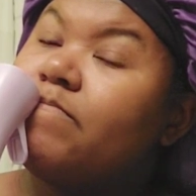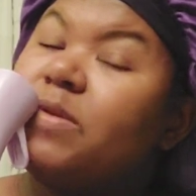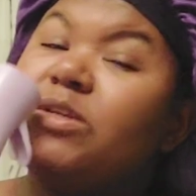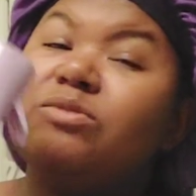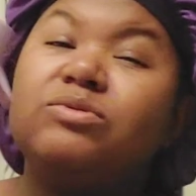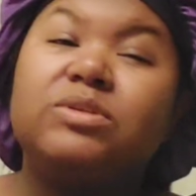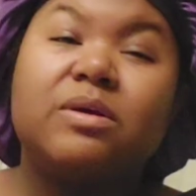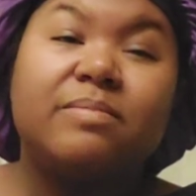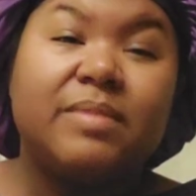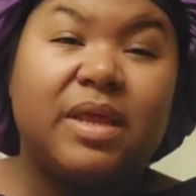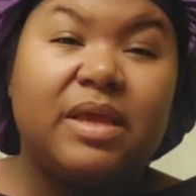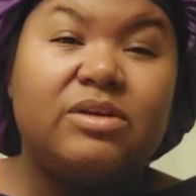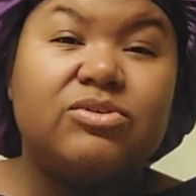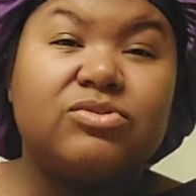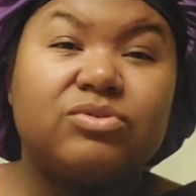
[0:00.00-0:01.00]
do do
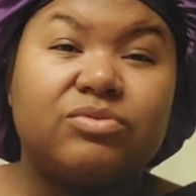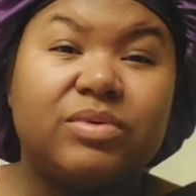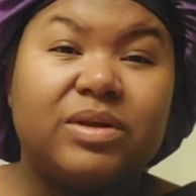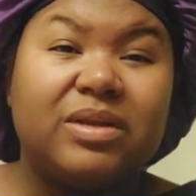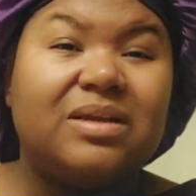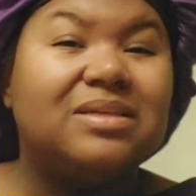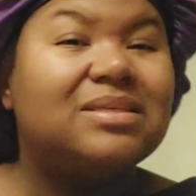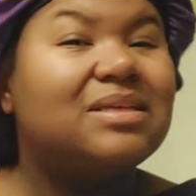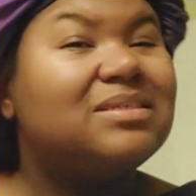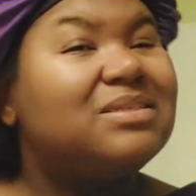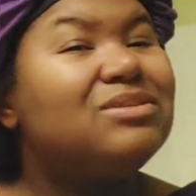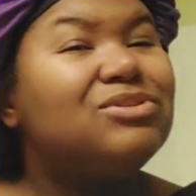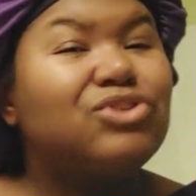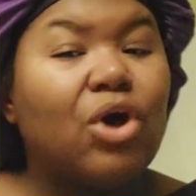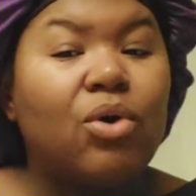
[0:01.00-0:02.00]
something extra with it because I
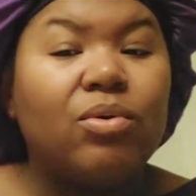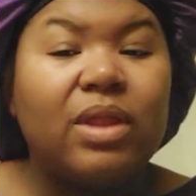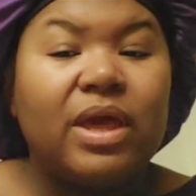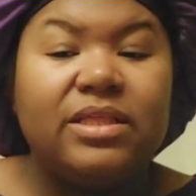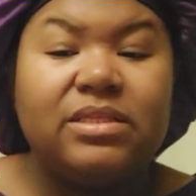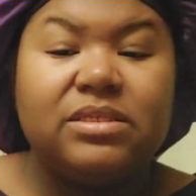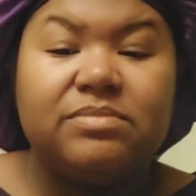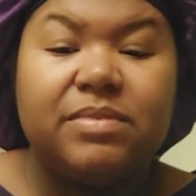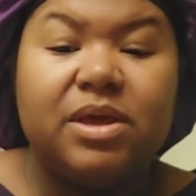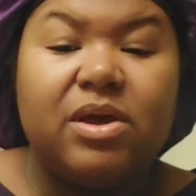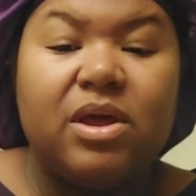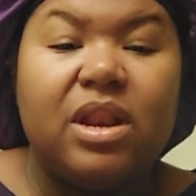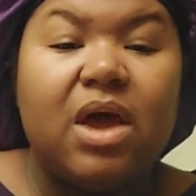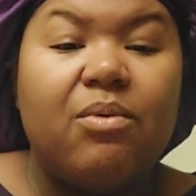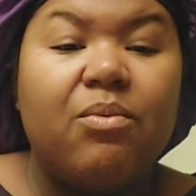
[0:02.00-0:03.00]
just don't like the smell.
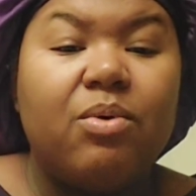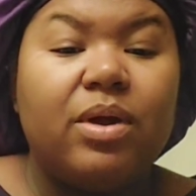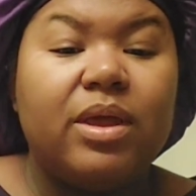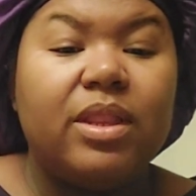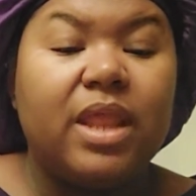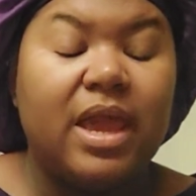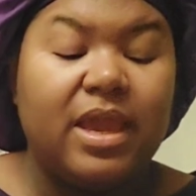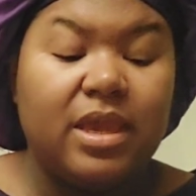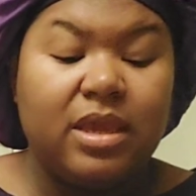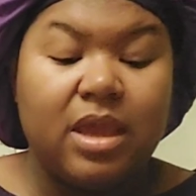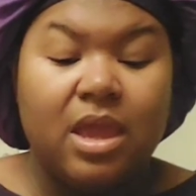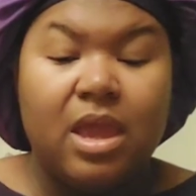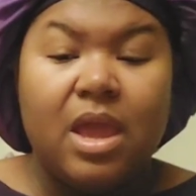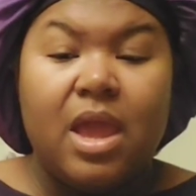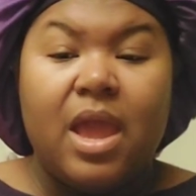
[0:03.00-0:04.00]
And I want, like,
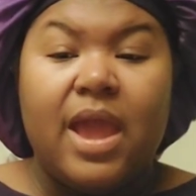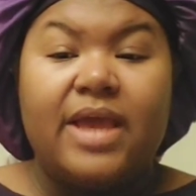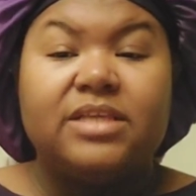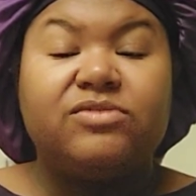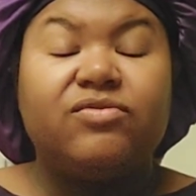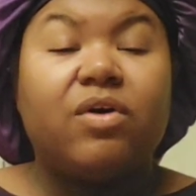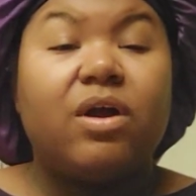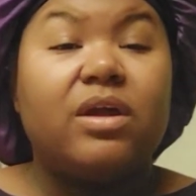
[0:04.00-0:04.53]
as far